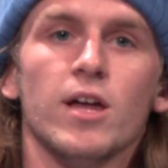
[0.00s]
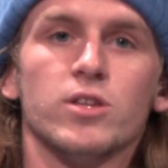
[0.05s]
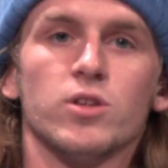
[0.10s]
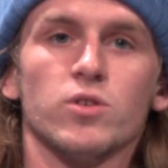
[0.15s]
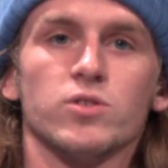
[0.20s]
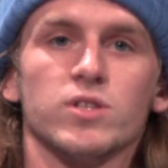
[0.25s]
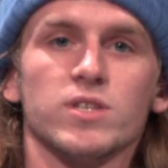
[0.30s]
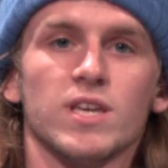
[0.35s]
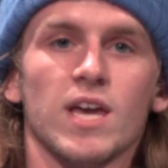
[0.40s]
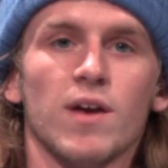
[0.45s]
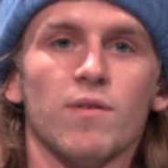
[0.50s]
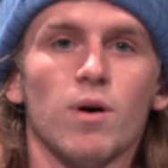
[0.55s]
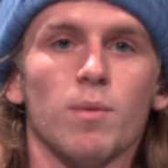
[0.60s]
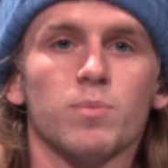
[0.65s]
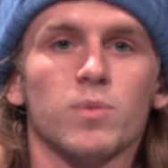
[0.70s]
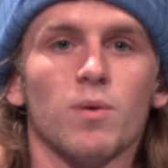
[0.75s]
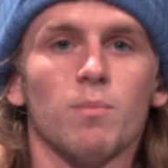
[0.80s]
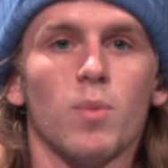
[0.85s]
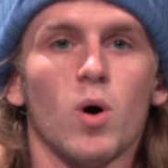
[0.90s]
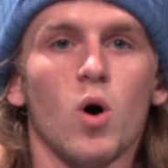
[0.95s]
Tulsa gave
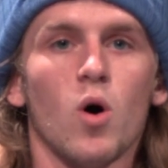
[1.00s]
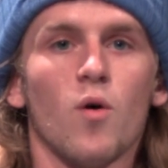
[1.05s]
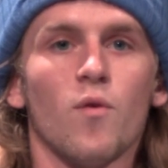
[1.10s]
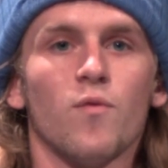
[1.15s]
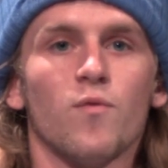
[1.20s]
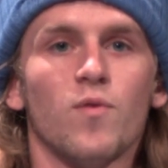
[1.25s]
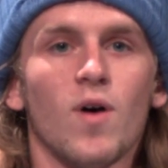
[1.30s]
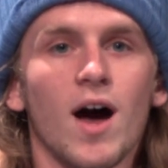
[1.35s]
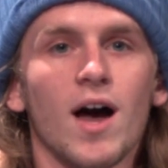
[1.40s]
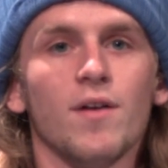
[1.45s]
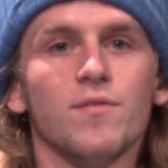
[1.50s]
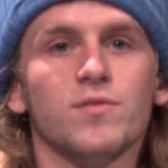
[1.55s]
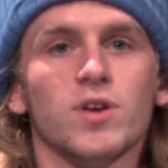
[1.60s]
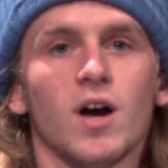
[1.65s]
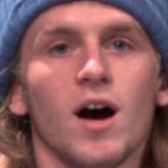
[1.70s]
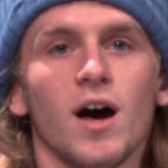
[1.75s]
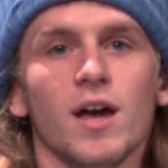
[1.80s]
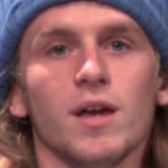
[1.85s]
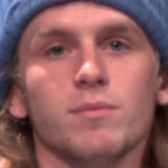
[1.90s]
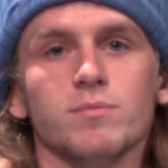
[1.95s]
up the ball five
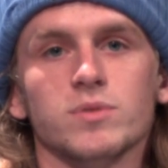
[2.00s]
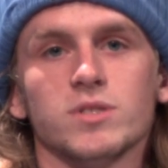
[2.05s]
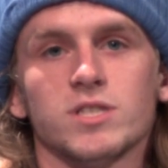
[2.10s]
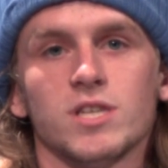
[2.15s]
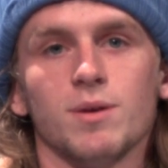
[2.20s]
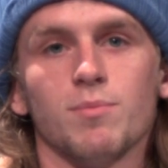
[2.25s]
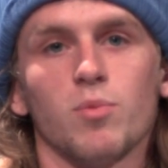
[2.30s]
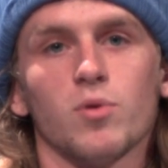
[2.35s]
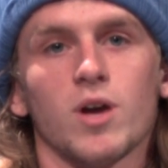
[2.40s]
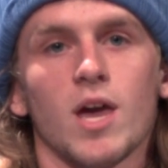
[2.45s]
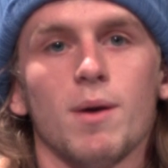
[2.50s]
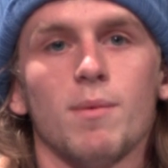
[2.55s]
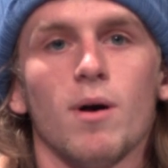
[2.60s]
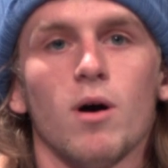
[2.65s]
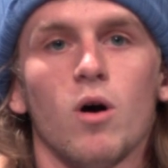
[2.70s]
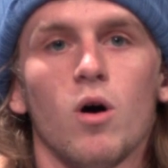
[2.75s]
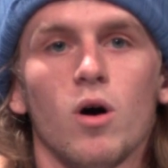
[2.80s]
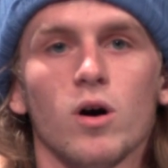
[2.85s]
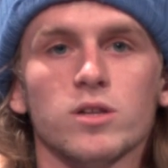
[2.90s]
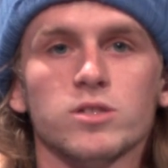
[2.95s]
times. Temple came
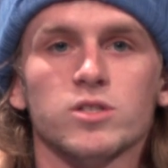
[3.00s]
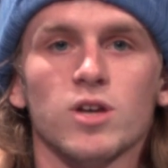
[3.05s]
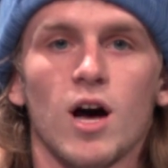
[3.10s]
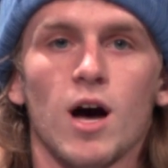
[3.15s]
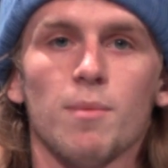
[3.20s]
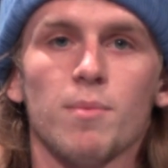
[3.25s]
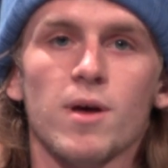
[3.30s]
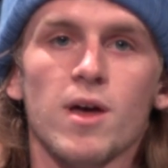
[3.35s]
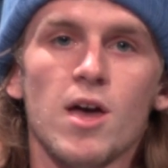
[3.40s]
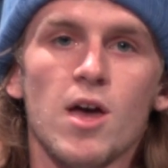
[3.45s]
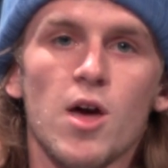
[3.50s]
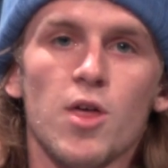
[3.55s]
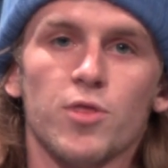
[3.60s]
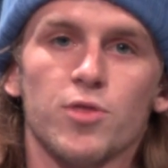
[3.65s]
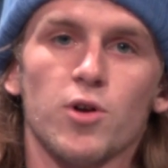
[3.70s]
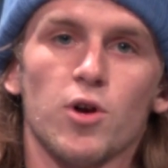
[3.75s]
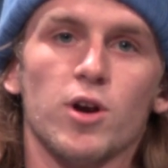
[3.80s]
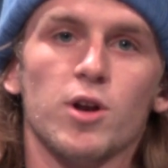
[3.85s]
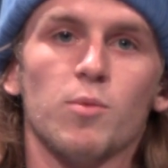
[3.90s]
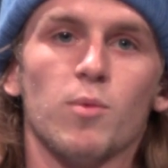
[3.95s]
out on top,
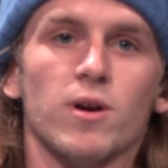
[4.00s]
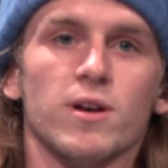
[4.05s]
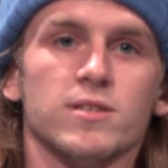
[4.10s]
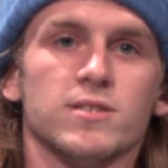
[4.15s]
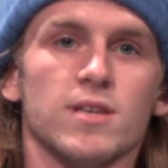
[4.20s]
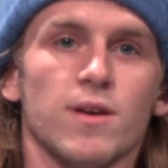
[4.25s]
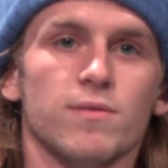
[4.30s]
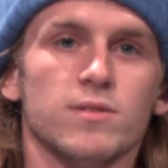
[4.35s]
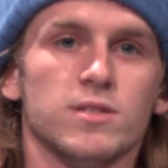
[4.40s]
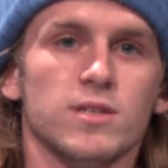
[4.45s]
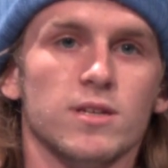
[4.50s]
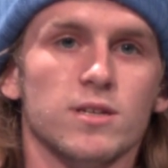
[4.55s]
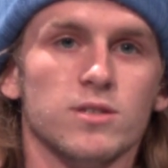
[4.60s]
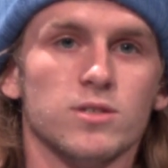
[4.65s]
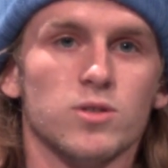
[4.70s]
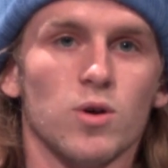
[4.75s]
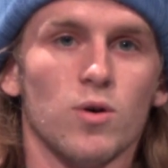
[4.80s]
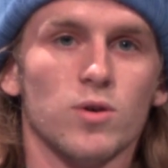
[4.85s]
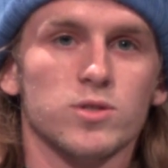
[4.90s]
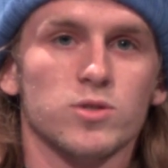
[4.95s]
31-17.
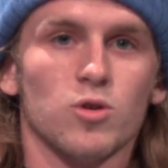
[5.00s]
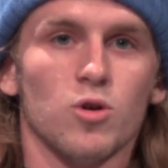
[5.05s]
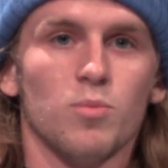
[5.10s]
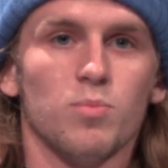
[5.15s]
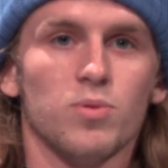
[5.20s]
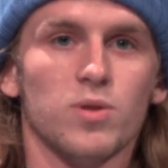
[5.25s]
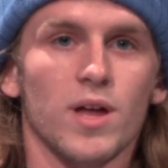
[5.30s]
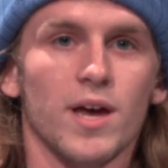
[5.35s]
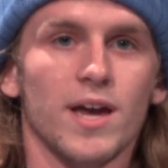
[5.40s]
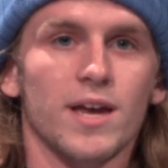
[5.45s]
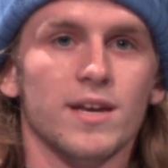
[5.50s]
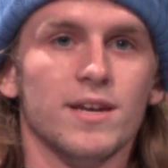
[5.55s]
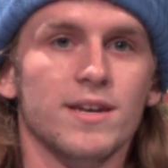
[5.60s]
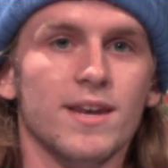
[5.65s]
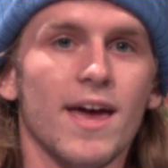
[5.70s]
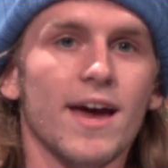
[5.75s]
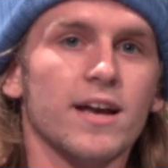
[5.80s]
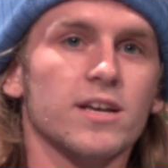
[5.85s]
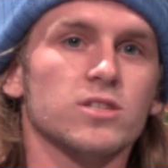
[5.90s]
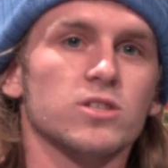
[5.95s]
Tulsa will play
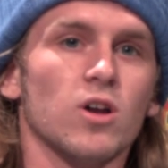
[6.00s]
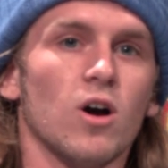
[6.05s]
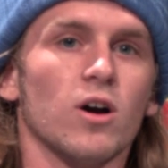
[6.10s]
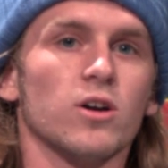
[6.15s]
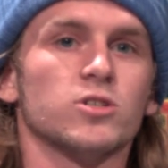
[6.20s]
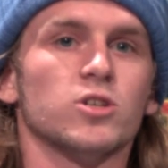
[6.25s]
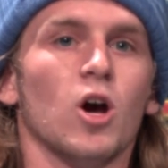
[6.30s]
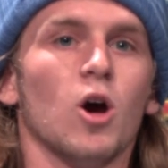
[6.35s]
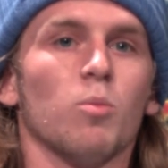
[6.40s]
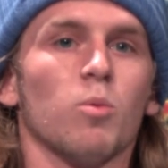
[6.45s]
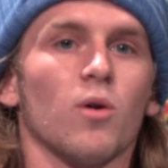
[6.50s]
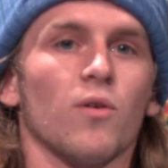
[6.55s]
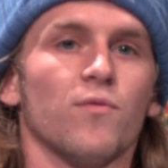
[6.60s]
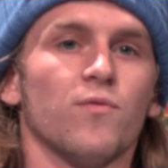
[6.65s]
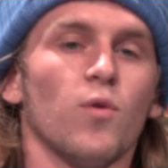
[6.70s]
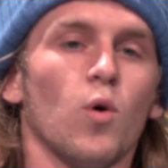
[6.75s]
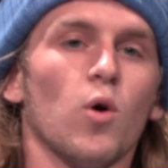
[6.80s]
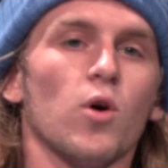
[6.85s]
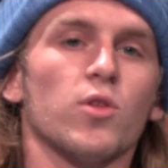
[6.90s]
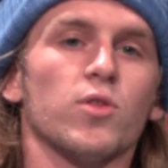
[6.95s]
next October
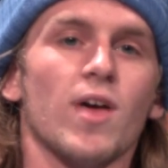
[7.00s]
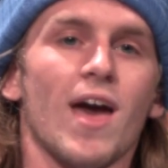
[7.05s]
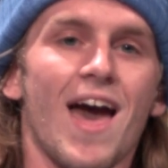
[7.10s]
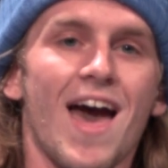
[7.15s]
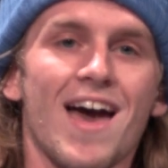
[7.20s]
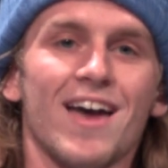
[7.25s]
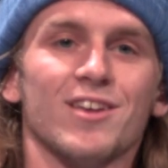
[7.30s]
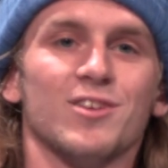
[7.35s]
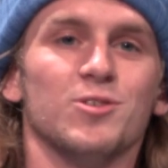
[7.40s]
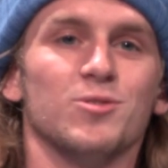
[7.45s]
4th at